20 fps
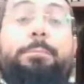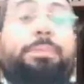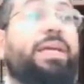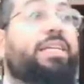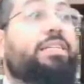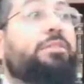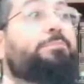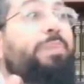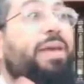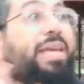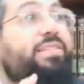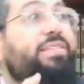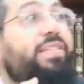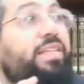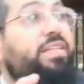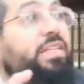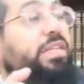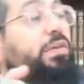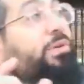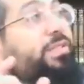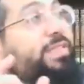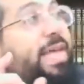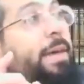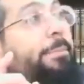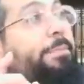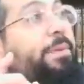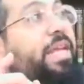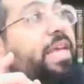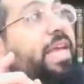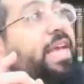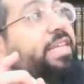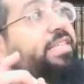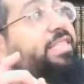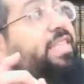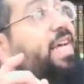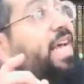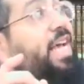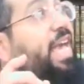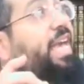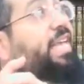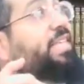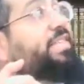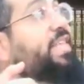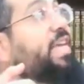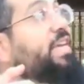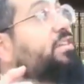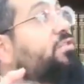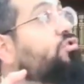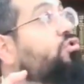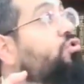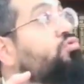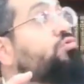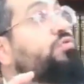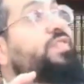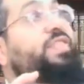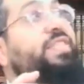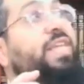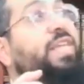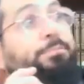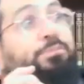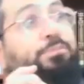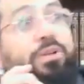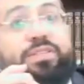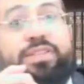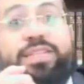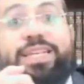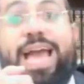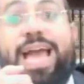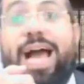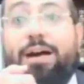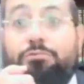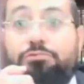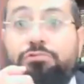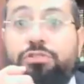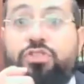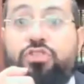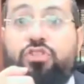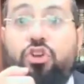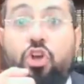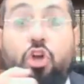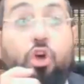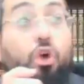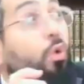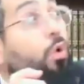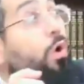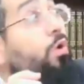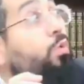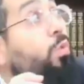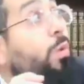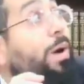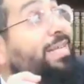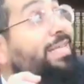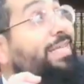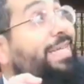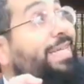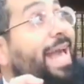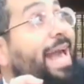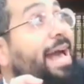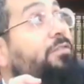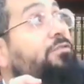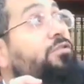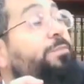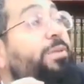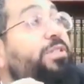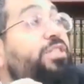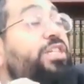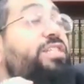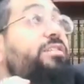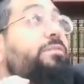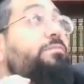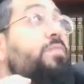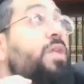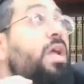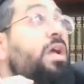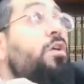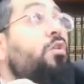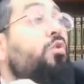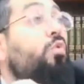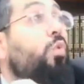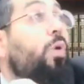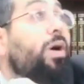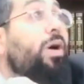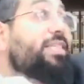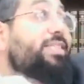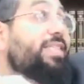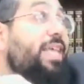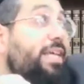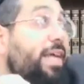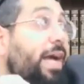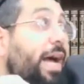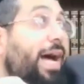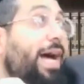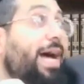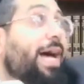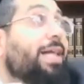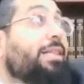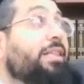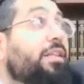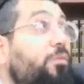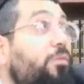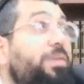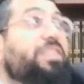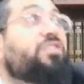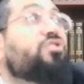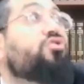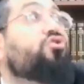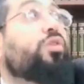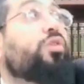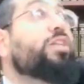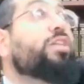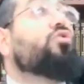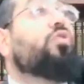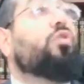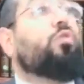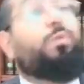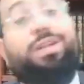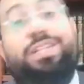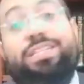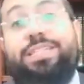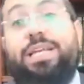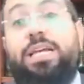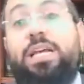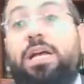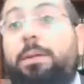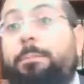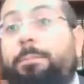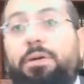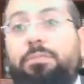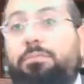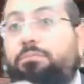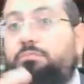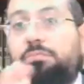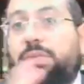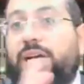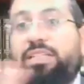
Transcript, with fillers: because basically what's yeah, happening is it's like two separate counts yeah. or one count, but just one is like a, a little bit stricter, one is but